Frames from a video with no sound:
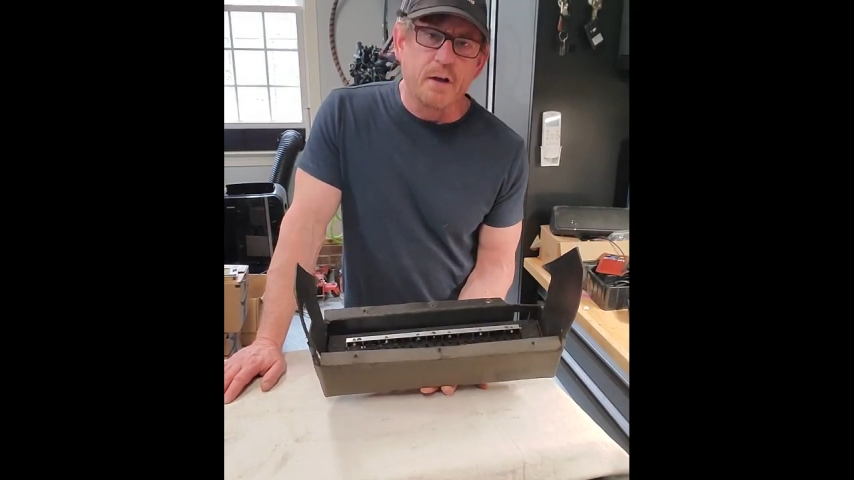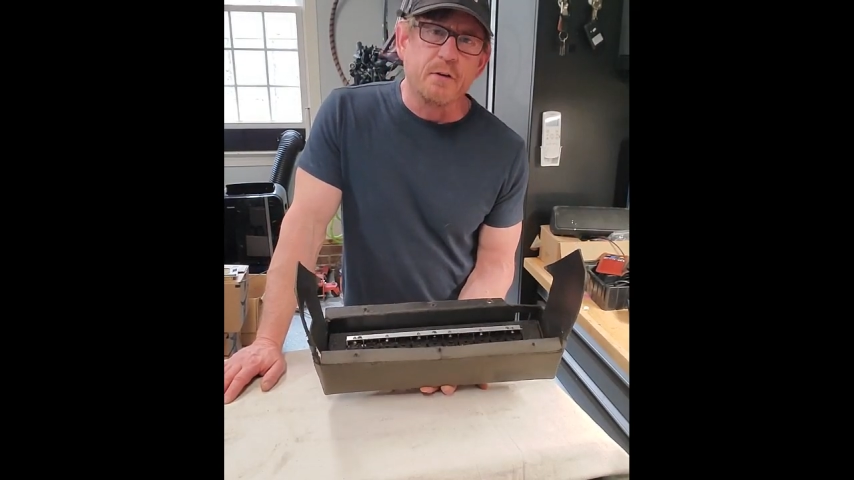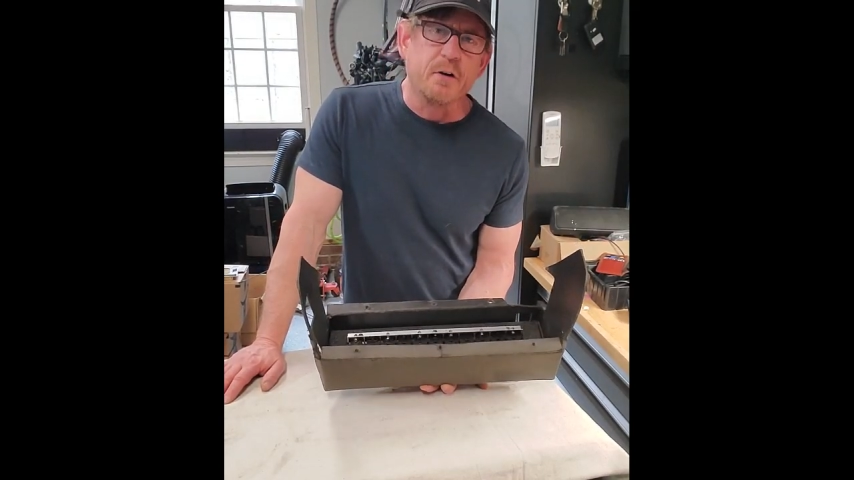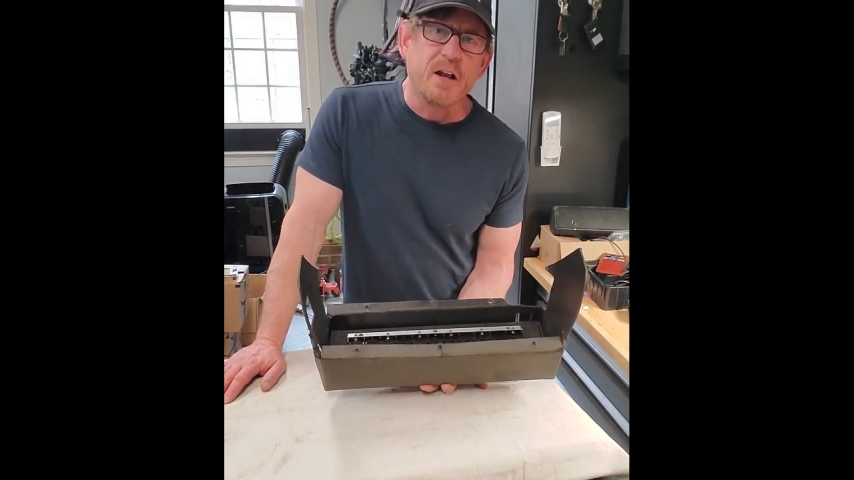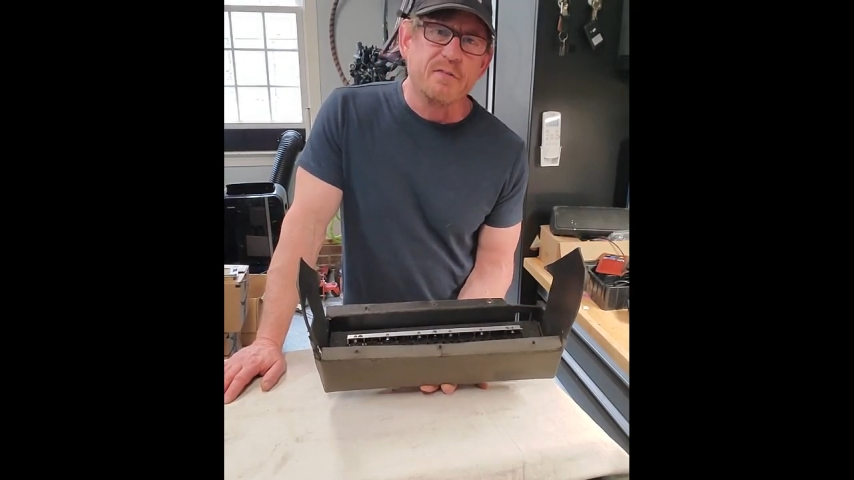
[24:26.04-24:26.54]

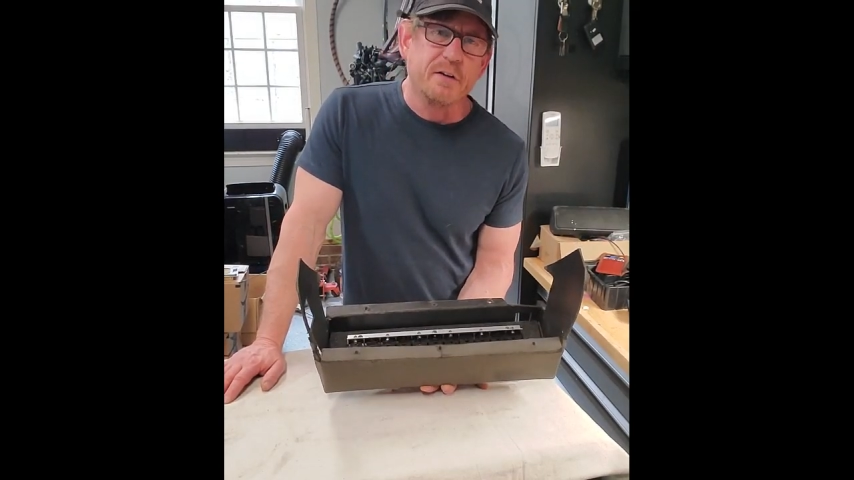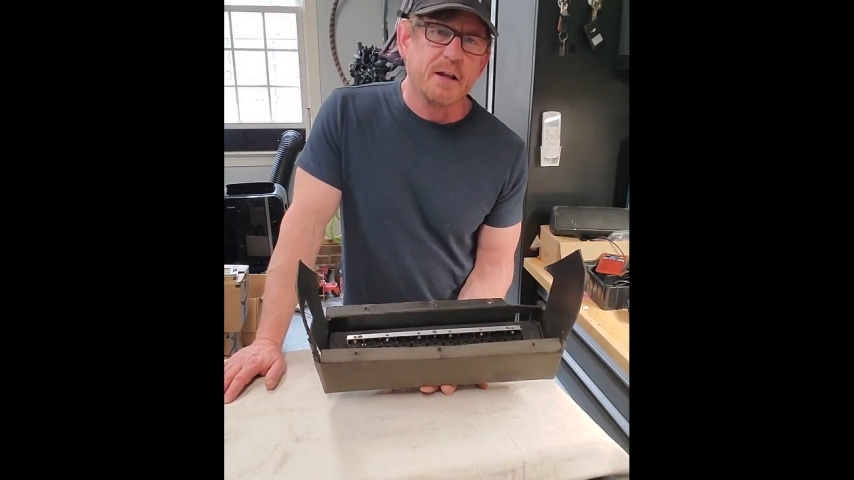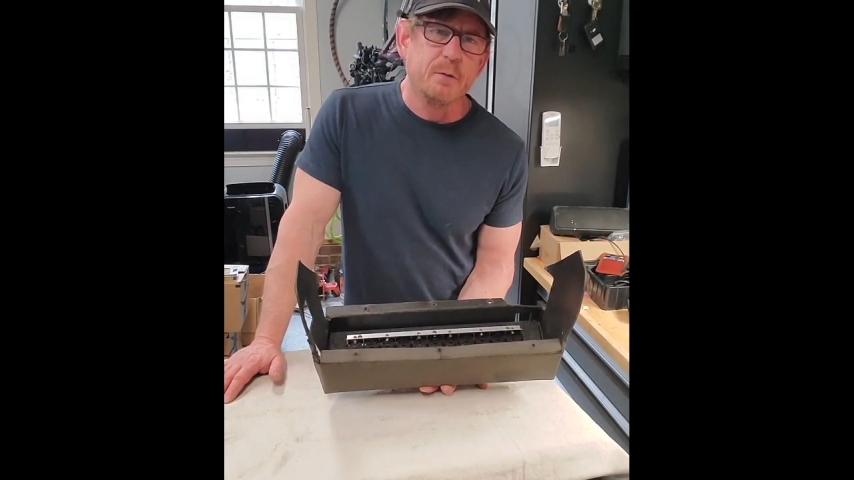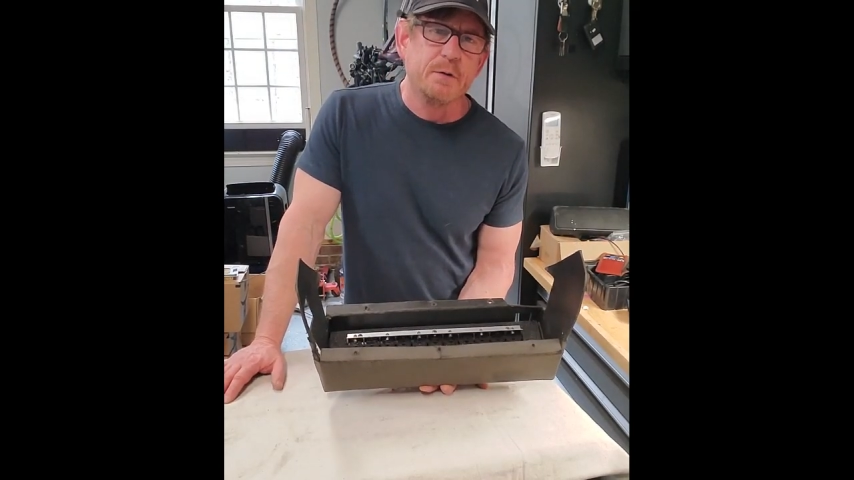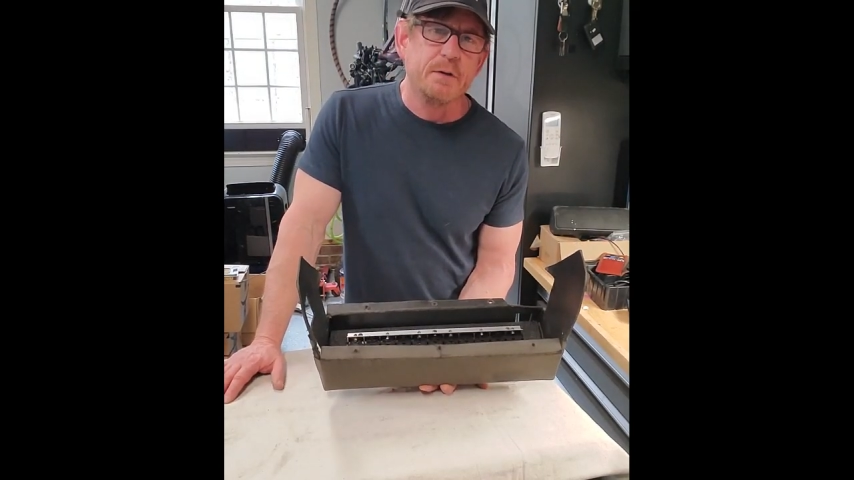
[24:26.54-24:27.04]
other, and I
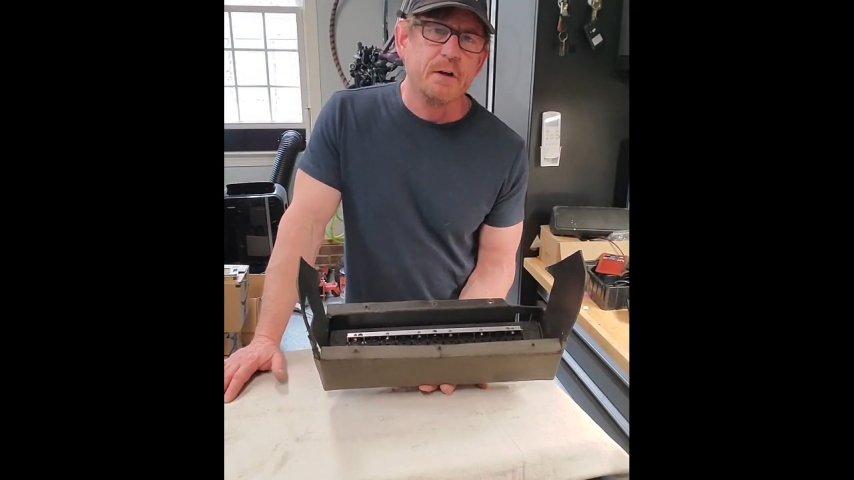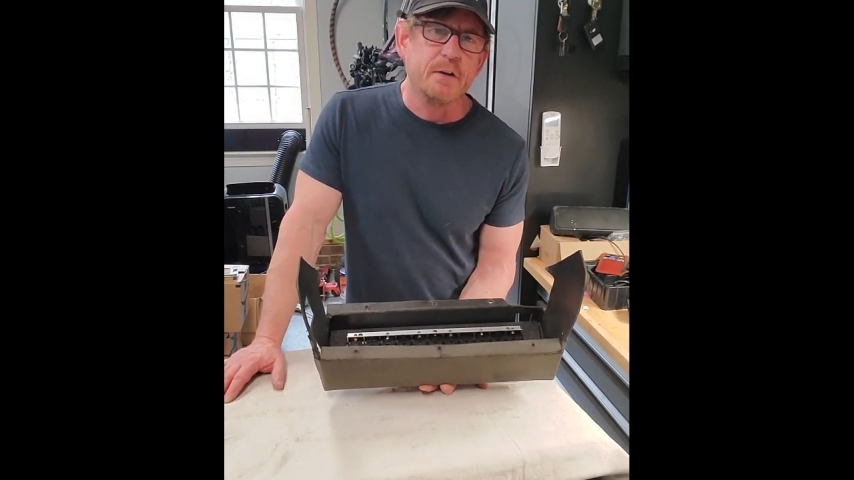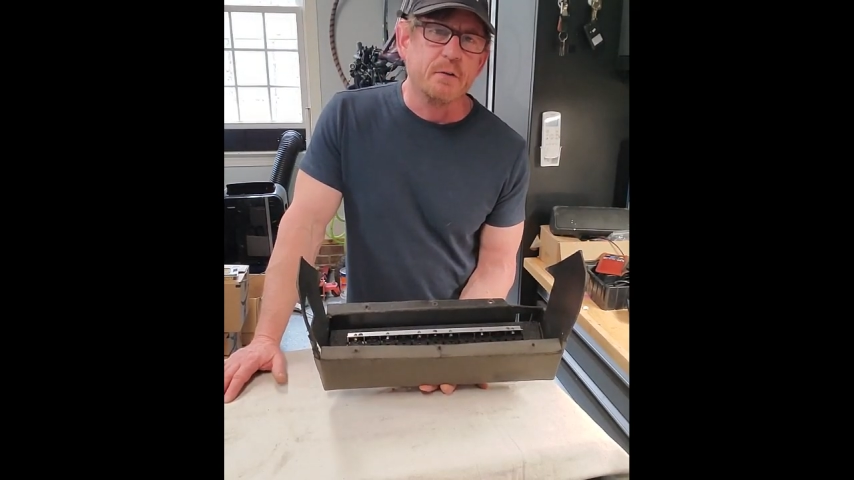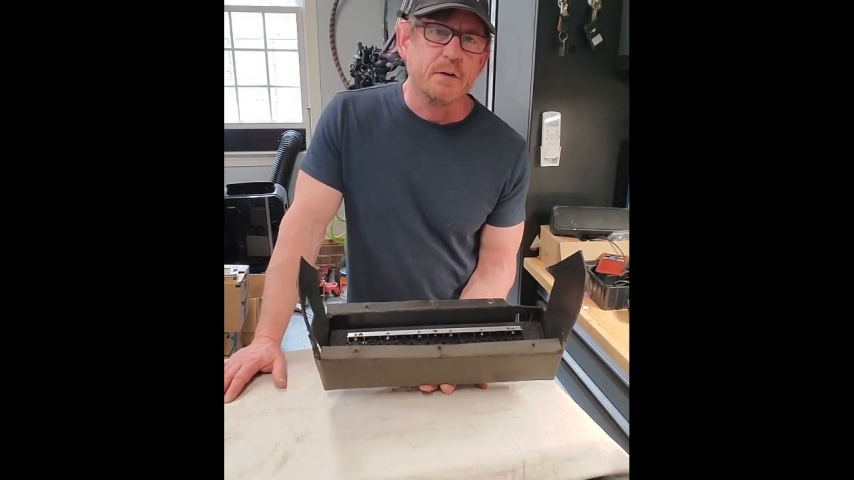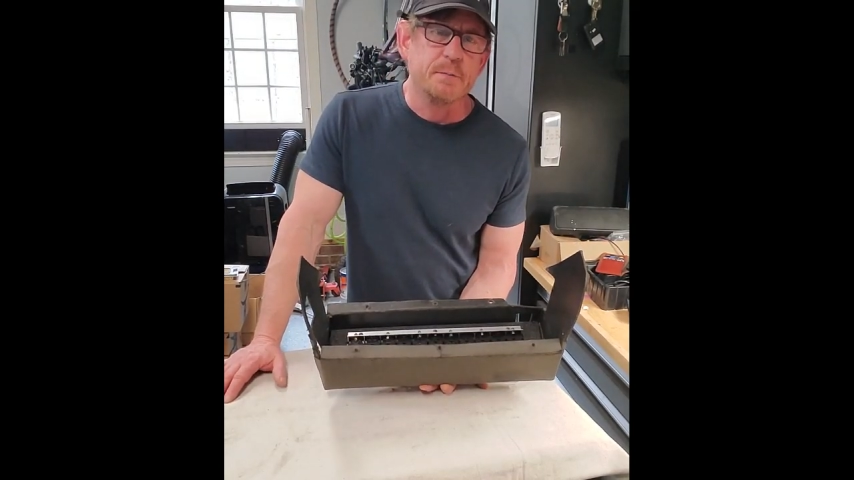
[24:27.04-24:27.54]
forget what the
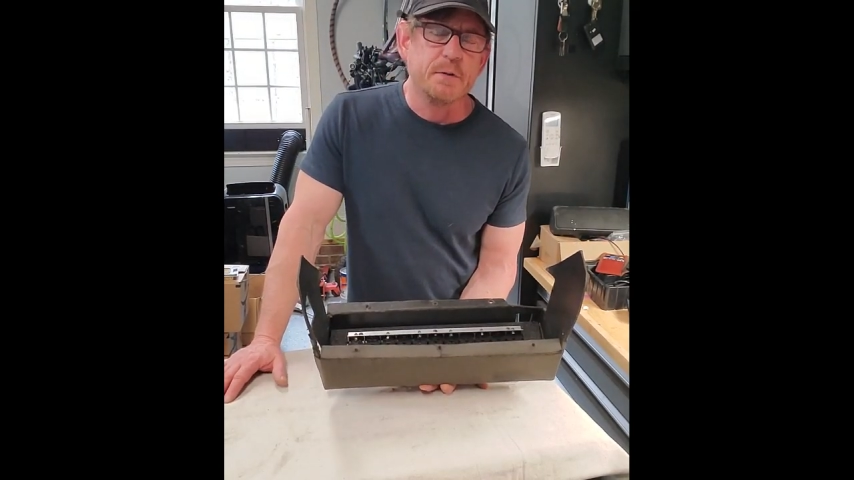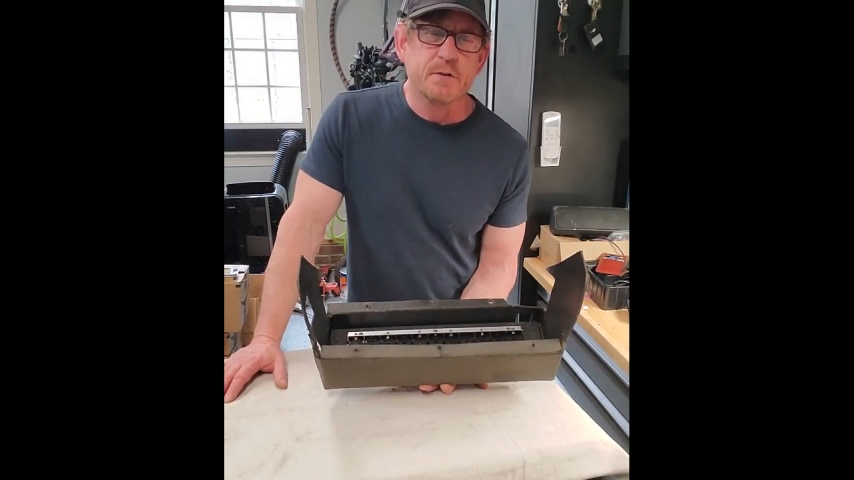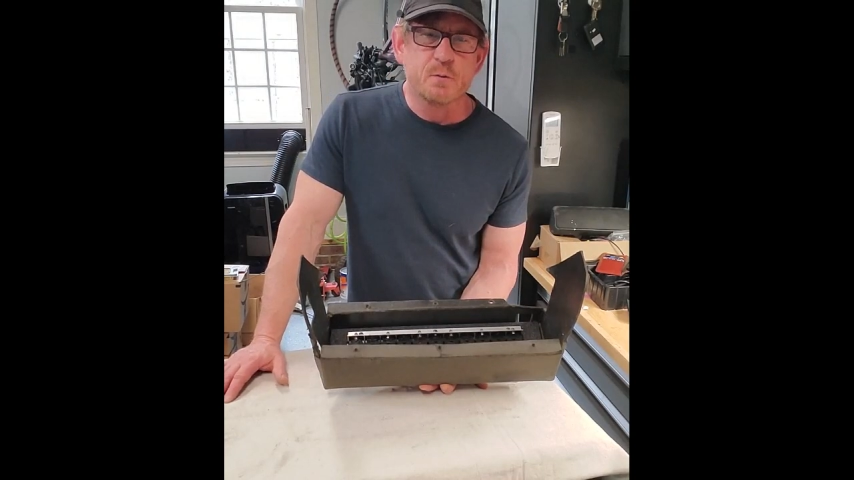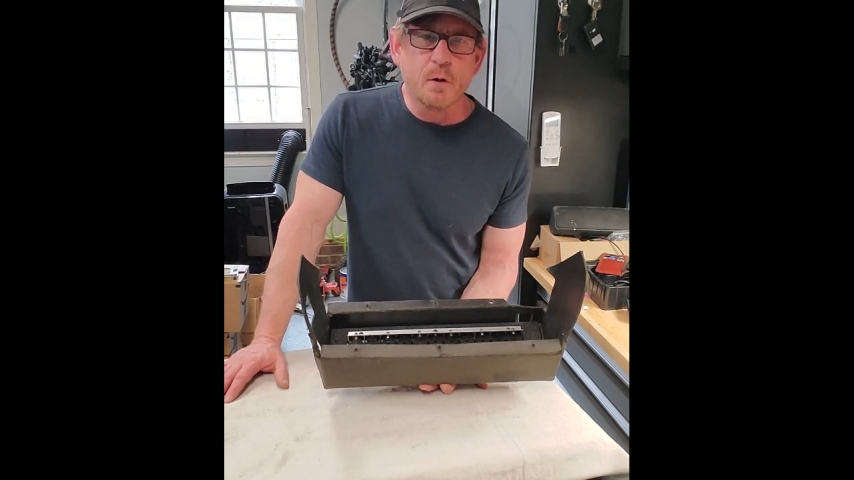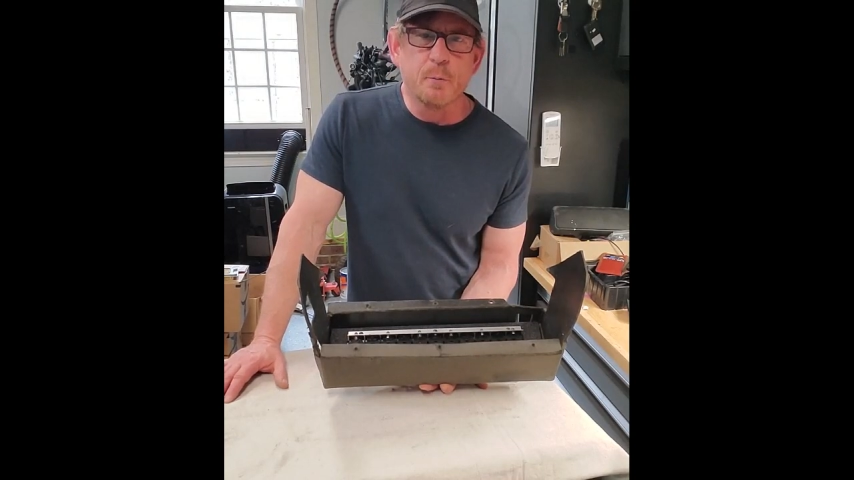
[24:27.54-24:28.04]
other is, but
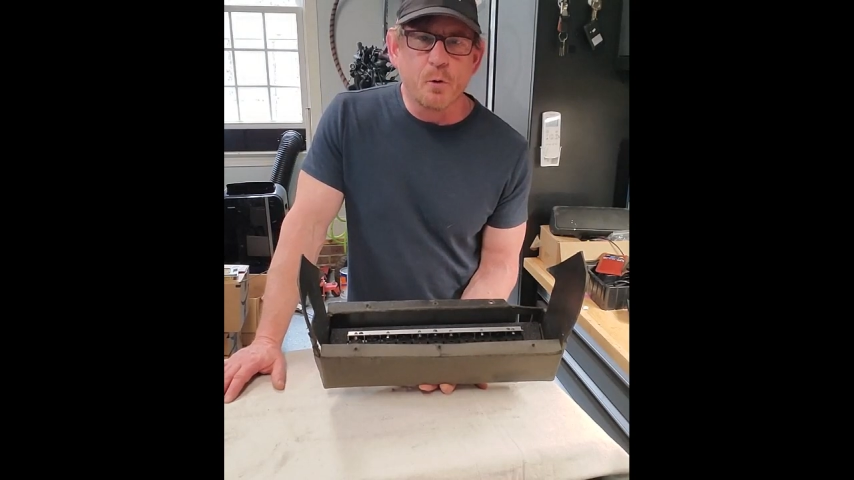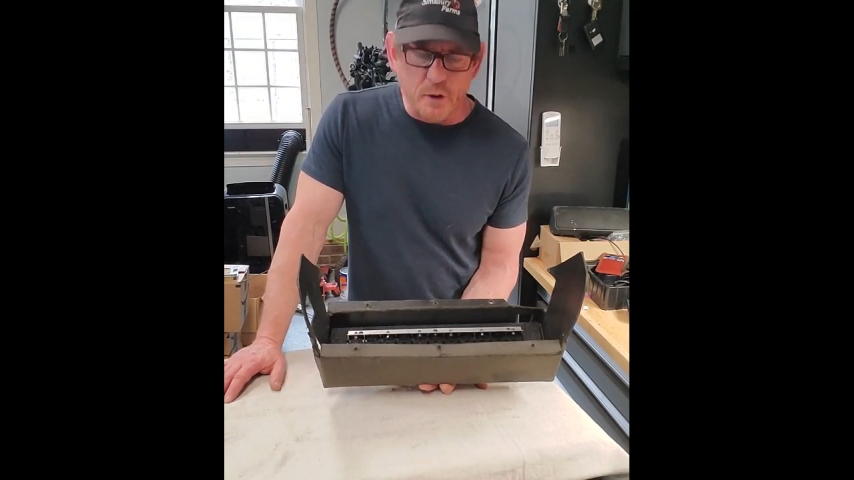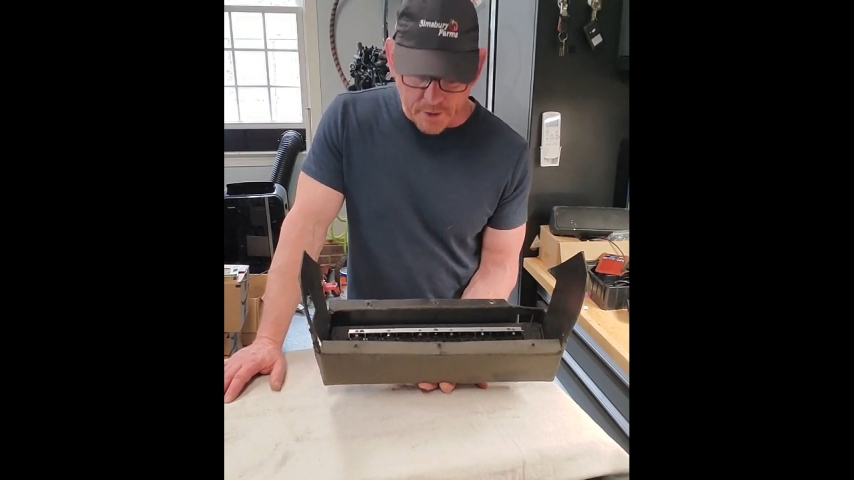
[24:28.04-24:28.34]
there's one more